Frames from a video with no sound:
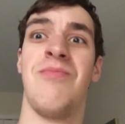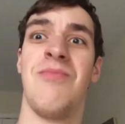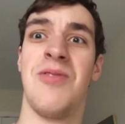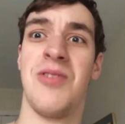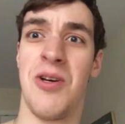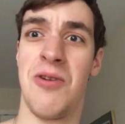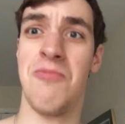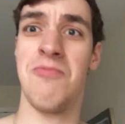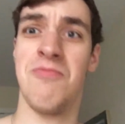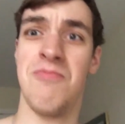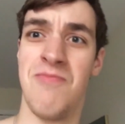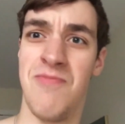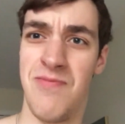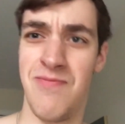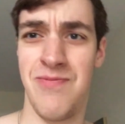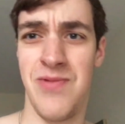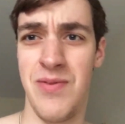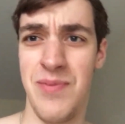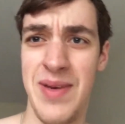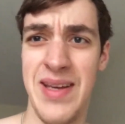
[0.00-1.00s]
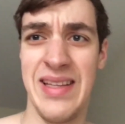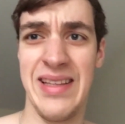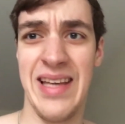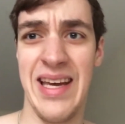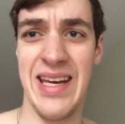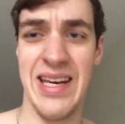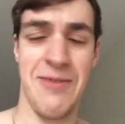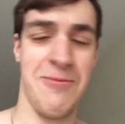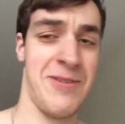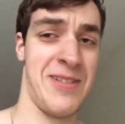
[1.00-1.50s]
So for being
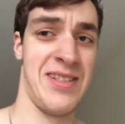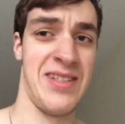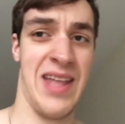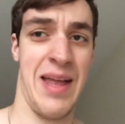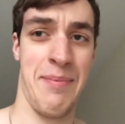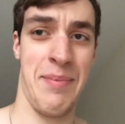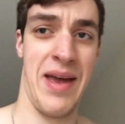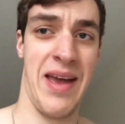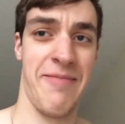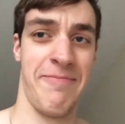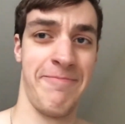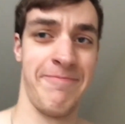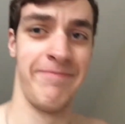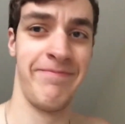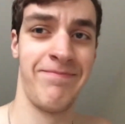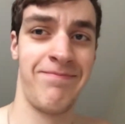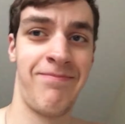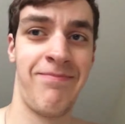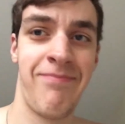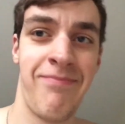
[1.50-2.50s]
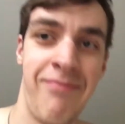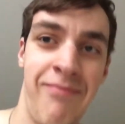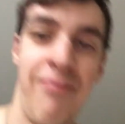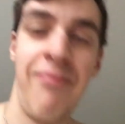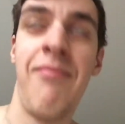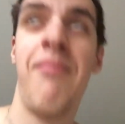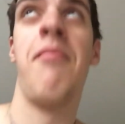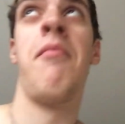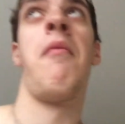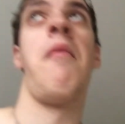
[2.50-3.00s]
late, it wasn't that bad.
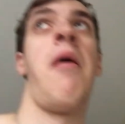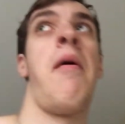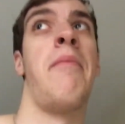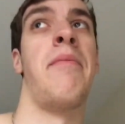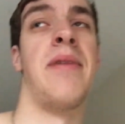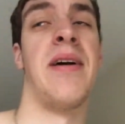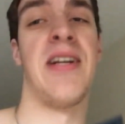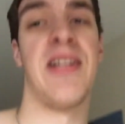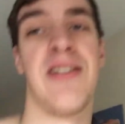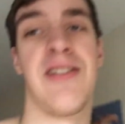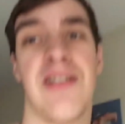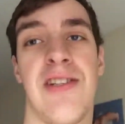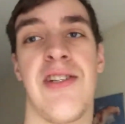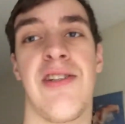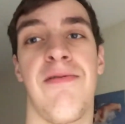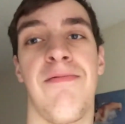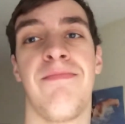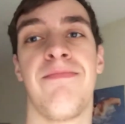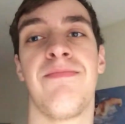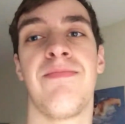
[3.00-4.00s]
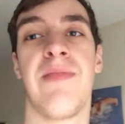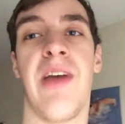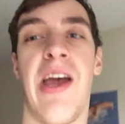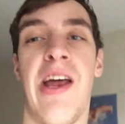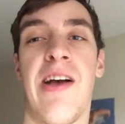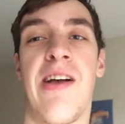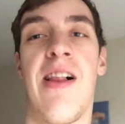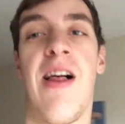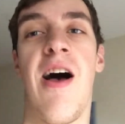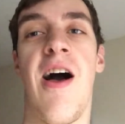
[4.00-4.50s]
But it's
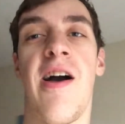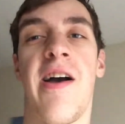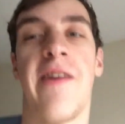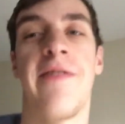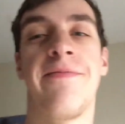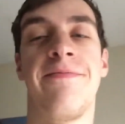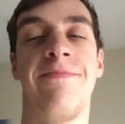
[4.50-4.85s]
eight o'clock,